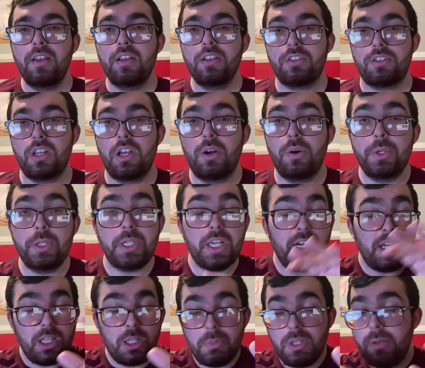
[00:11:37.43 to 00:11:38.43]
So we get
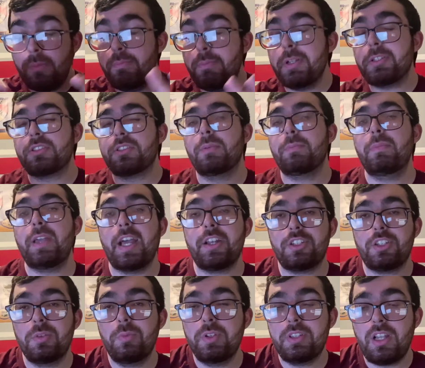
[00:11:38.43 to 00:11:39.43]
a little bit of mix-up
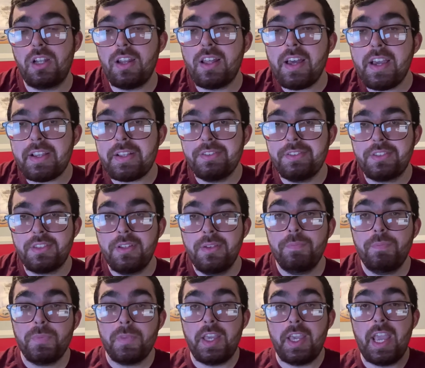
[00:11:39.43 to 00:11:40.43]
matching with the lines.
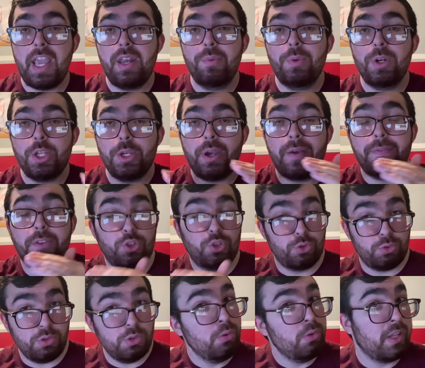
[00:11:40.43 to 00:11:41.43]
And when you have the
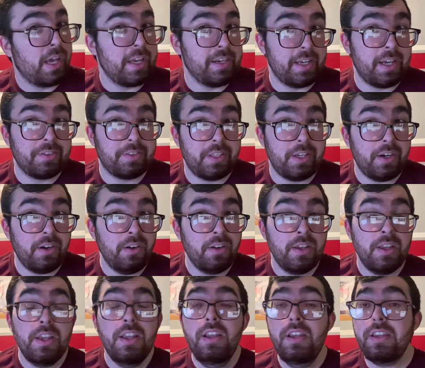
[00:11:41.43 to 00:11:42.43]
Giroux line out there,
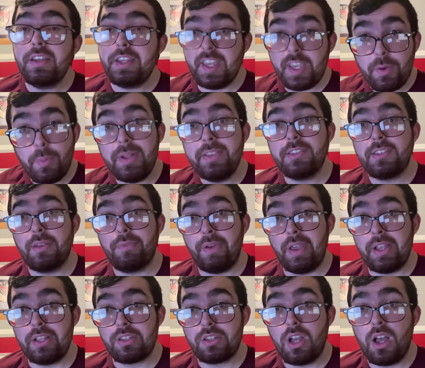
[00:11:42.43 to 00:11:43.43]
he wins the
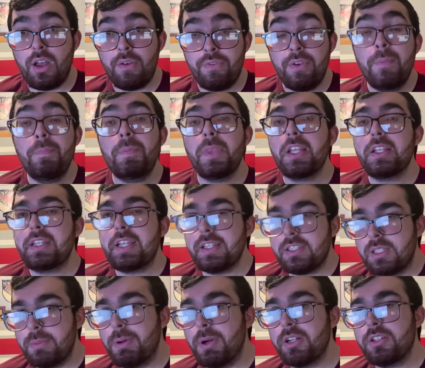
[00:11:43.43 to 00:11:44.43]
face-off, gets
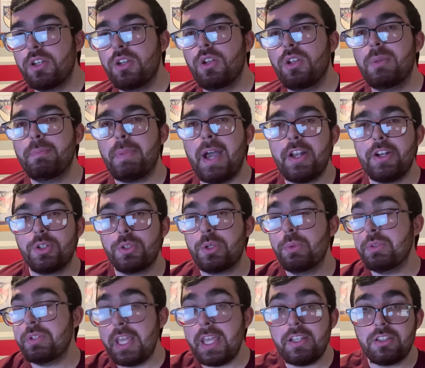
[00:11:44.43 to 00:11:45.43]
the puck to Nolan Patrick,
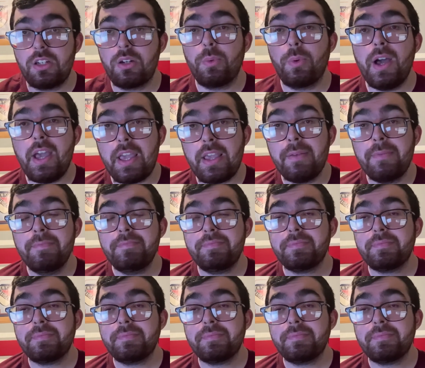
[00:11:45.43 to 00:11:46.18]
who takes it away,